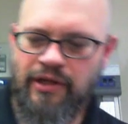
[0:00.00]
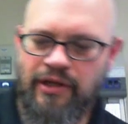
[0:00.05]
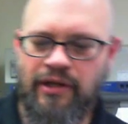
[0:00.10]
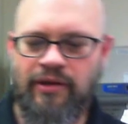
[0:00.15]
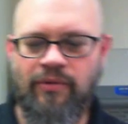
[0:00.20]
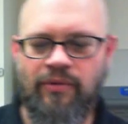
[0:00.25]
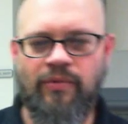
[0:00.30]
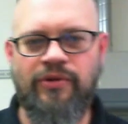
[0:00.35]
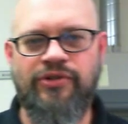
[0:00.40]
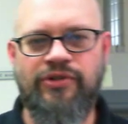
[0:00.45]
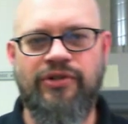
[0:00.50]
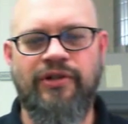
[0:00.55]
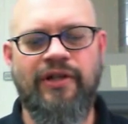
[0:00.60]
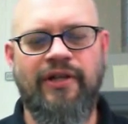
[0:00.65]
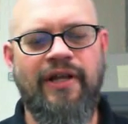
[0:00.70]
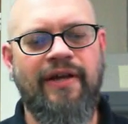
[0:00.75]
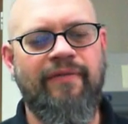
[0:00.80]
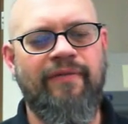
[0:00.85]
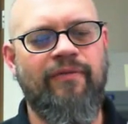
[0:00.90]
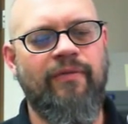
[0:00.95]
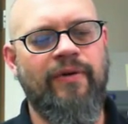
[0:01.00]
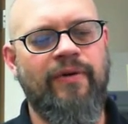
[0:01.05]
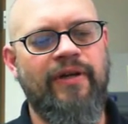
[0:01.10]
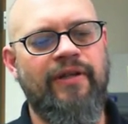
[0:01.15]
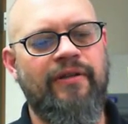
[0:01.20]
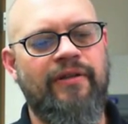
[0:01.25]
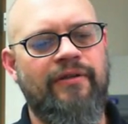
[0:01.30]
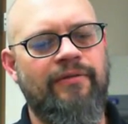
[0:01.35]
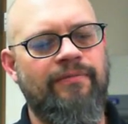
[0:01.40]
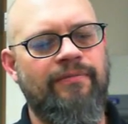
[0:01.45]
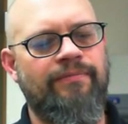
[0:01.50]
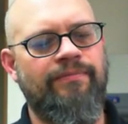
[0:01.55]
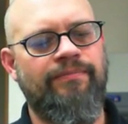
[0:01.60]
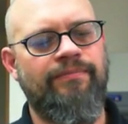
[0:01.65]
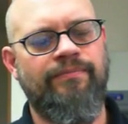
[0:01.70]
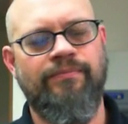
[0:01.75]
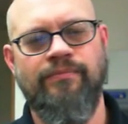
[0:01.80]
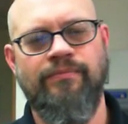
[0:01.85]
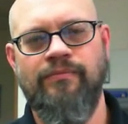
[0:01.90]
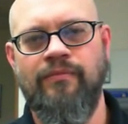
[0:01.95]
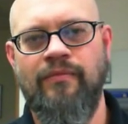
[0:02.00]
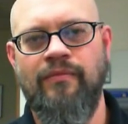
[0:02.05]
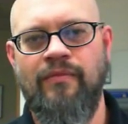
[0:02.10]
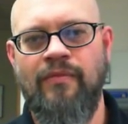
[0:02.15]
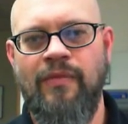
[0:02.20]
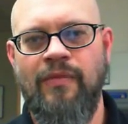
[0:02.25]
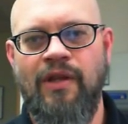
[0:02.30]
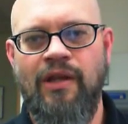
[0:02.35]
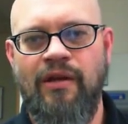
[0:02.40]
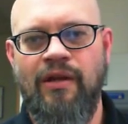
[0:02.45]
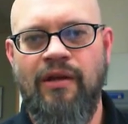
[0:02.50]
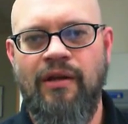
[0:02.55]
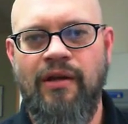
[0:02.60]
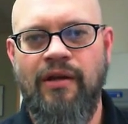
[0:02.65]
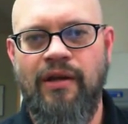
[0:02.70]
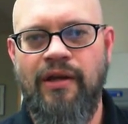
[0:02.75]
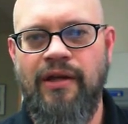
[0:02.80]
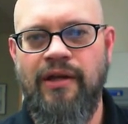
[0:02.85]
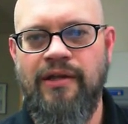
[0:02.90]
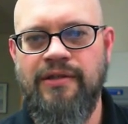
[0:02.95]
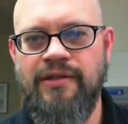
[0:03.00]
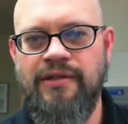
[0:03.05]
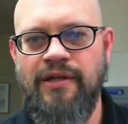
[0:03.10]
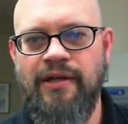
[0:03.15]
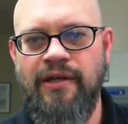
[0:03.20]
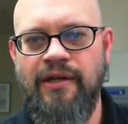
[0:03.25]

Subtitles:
And what you're left with is